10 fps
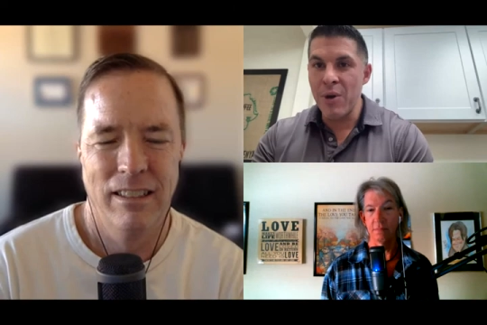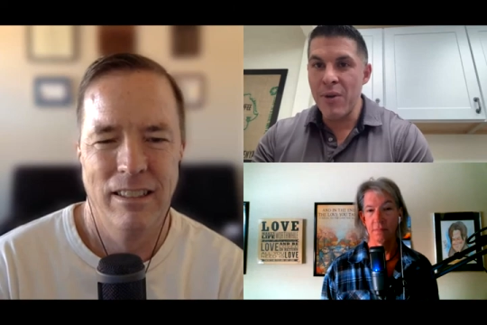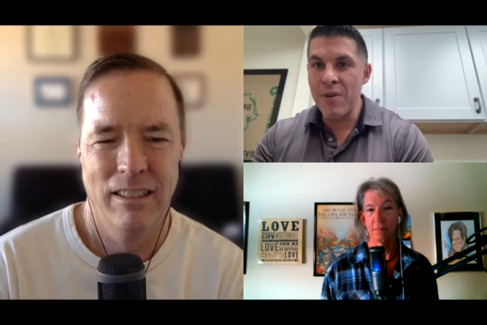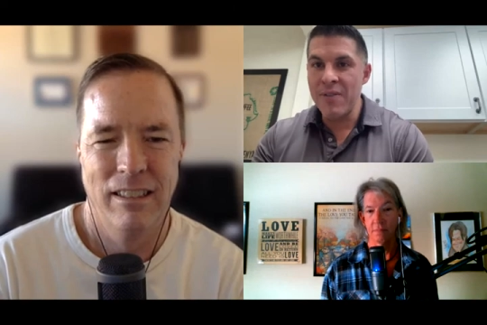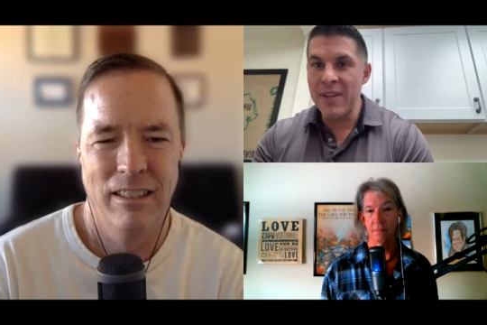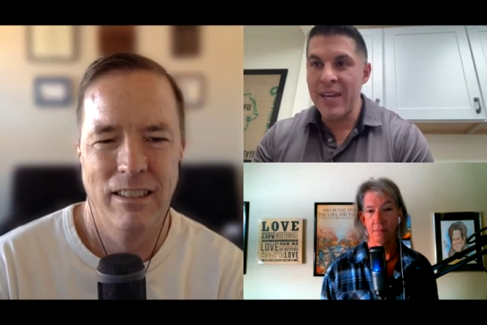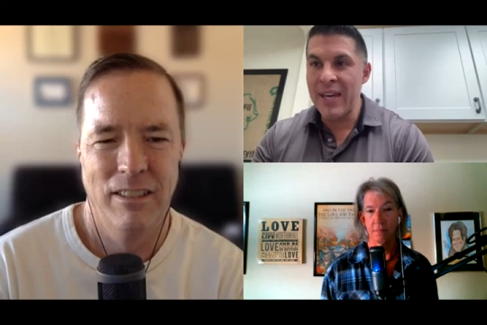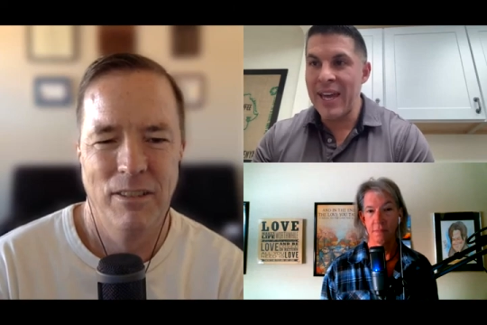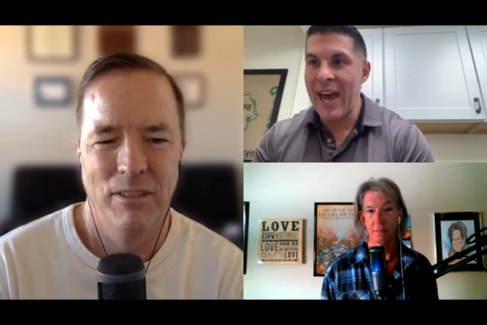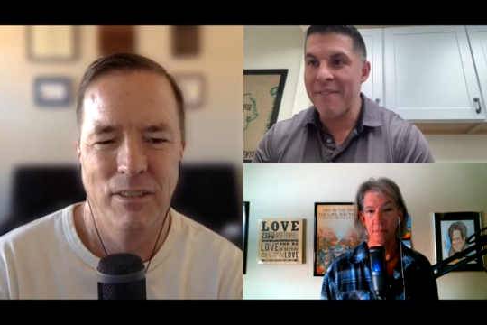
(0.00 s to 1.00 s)
Speaker 1: remove
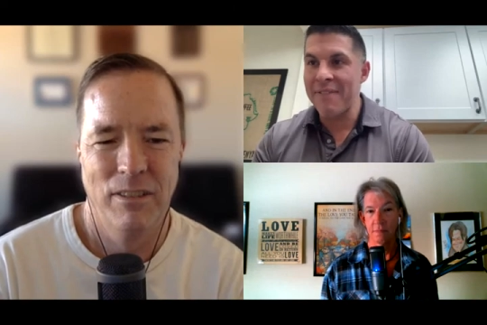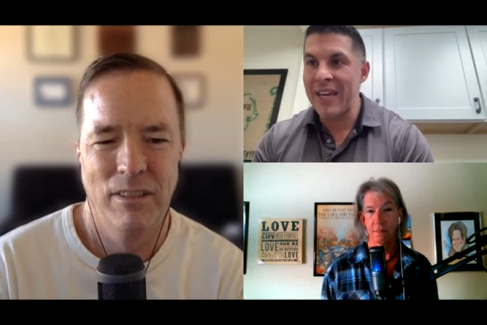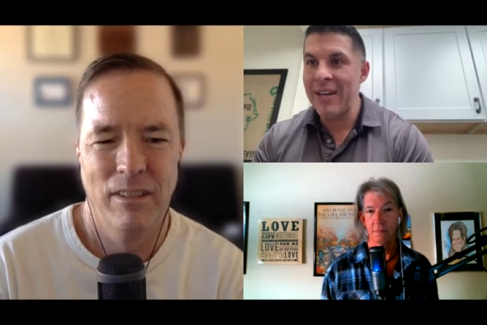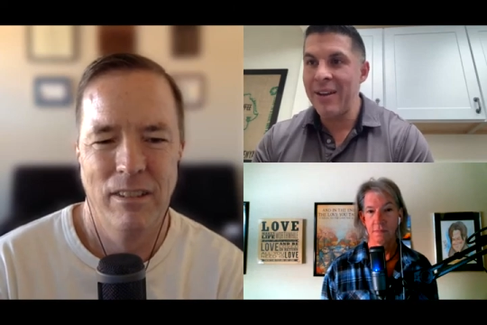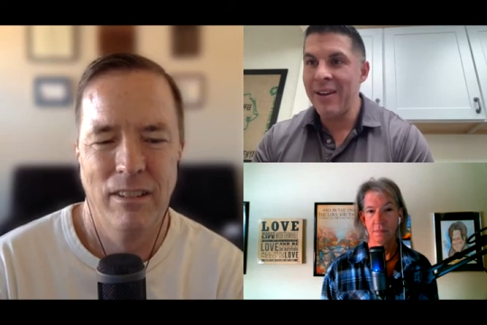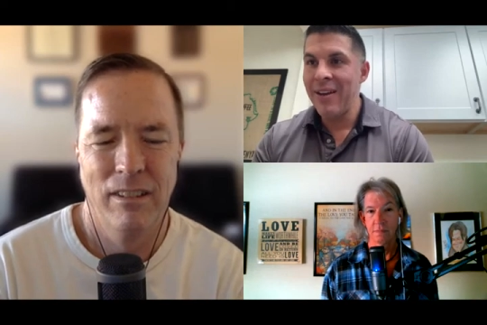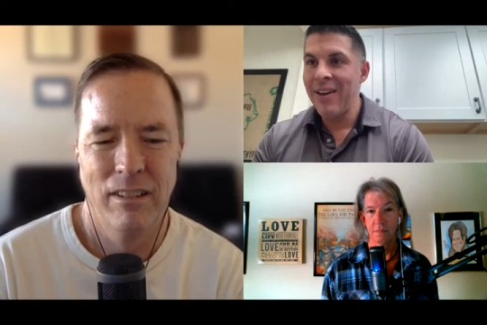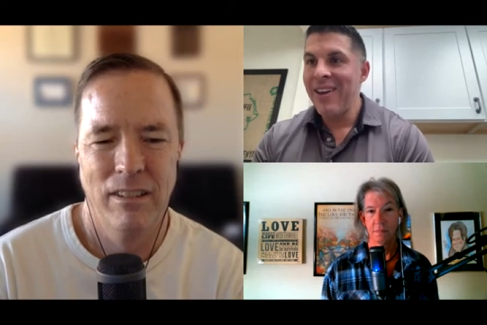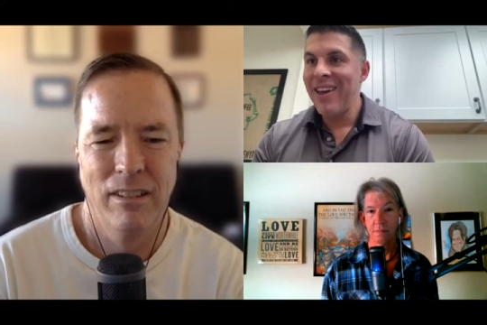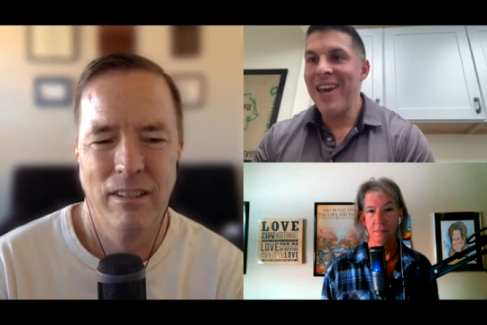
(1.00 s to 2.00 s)
the caffeine,
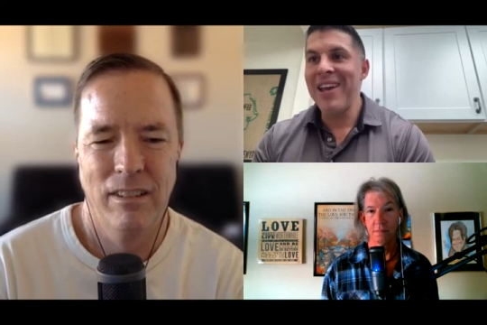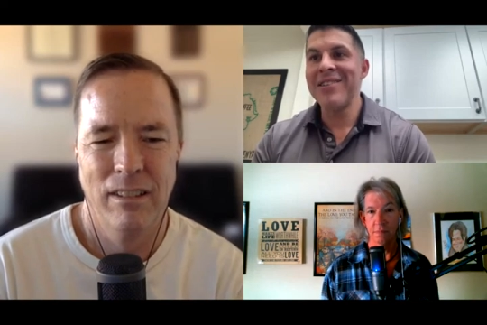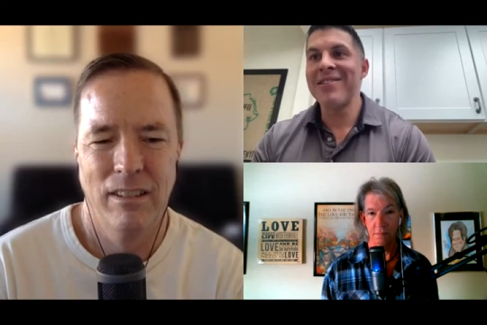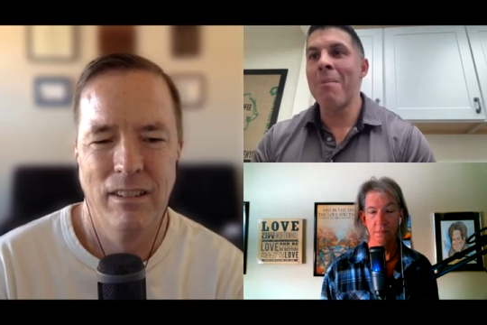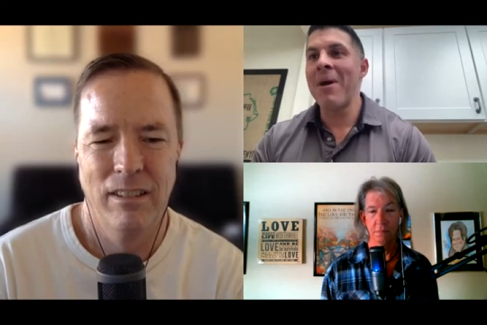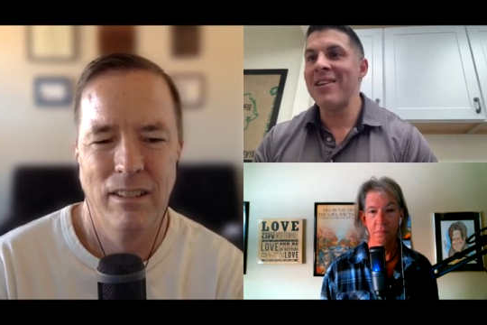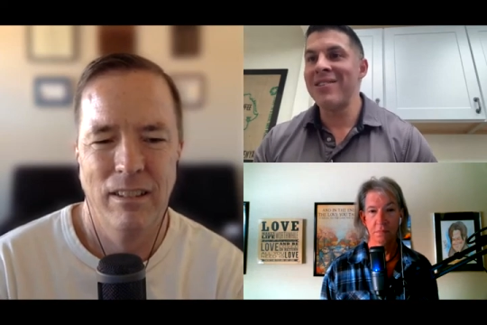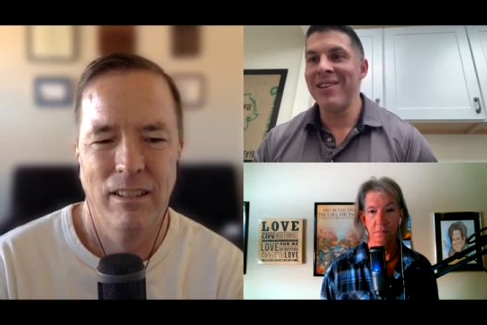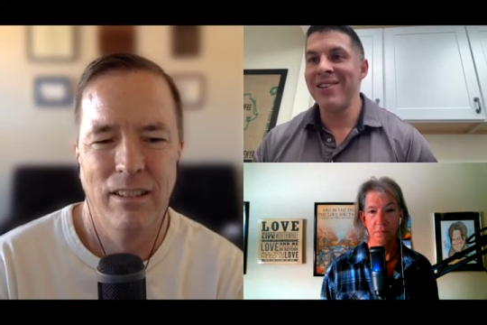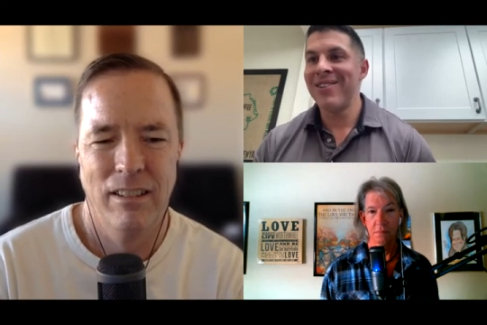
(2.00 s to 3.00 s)
and it's
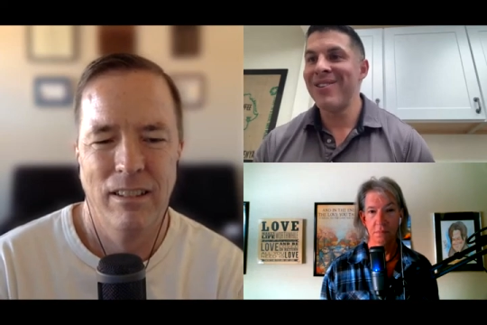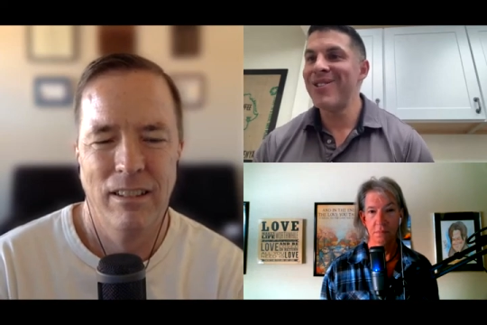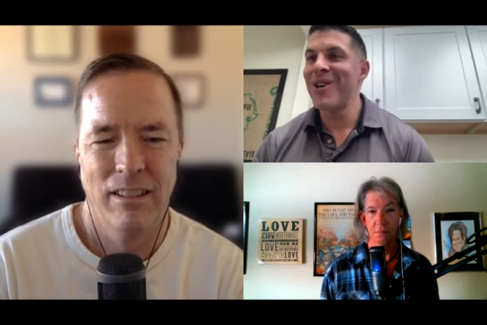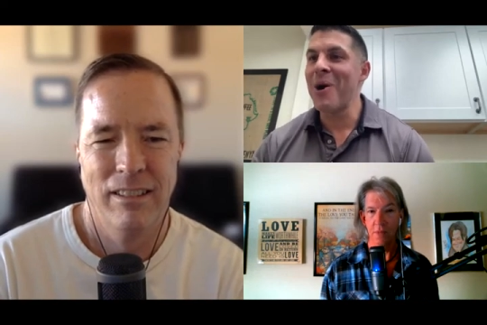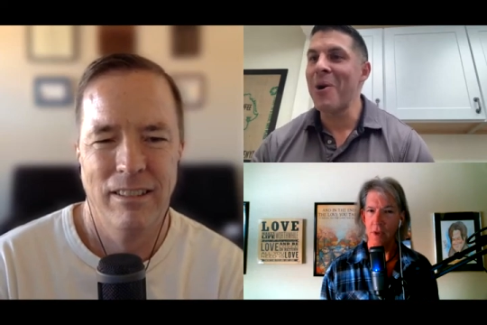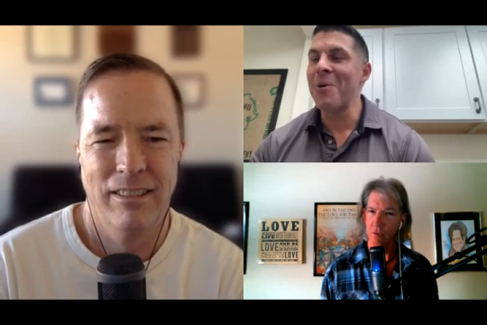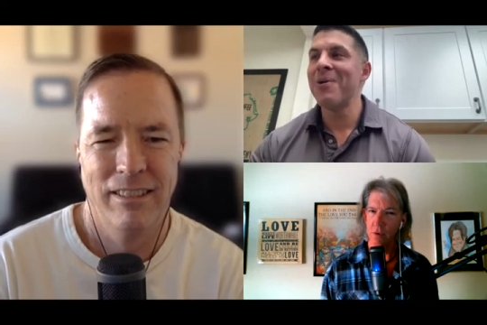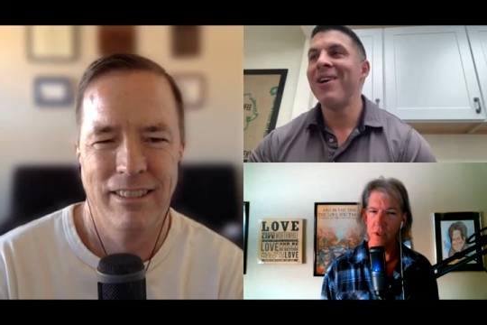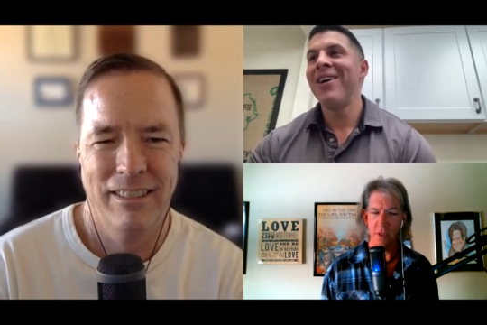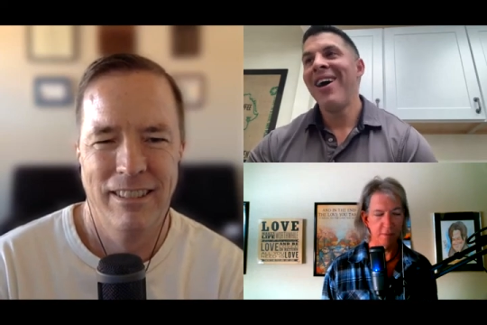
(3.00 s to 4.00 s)
amazing.
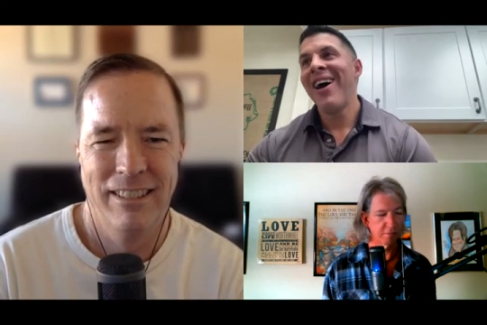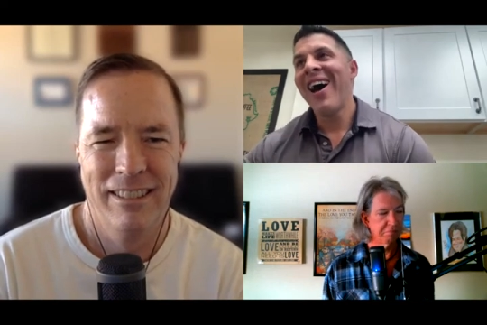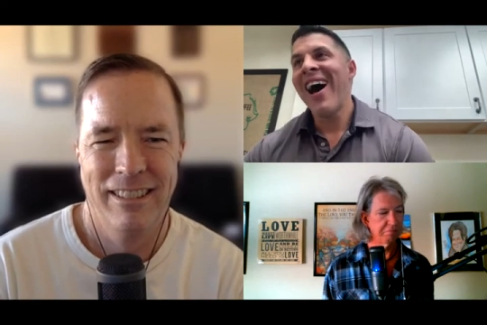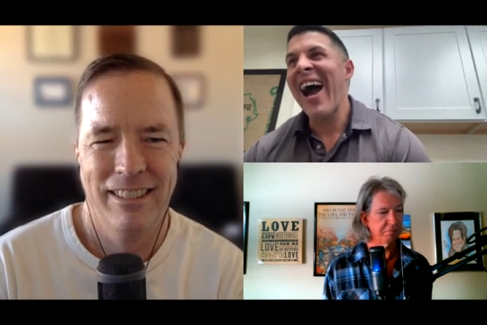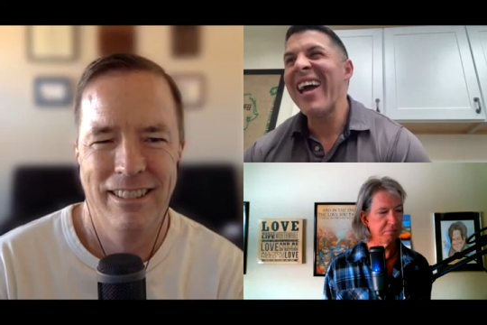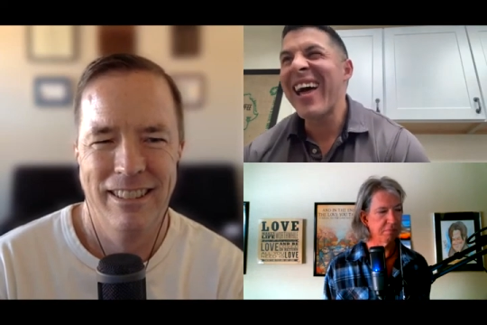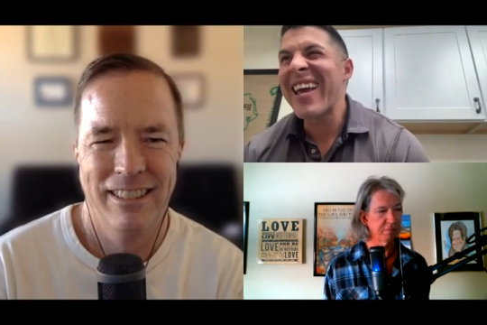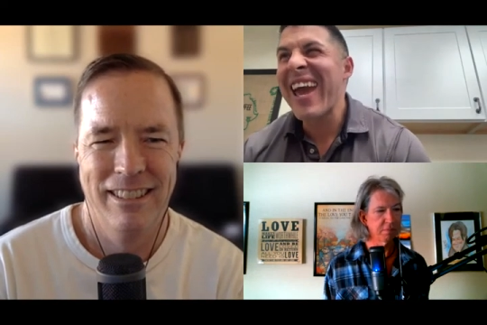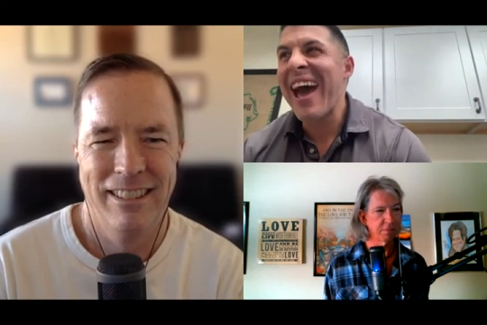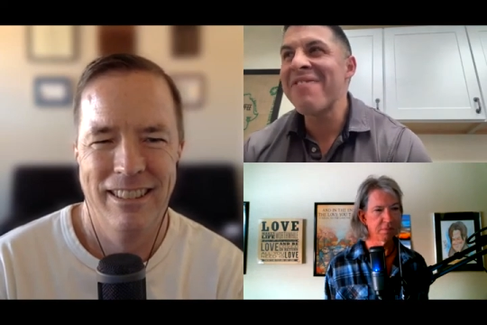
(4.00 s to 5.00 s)
So I
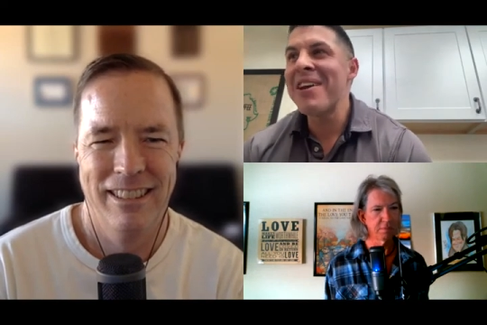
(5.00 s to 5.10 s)
like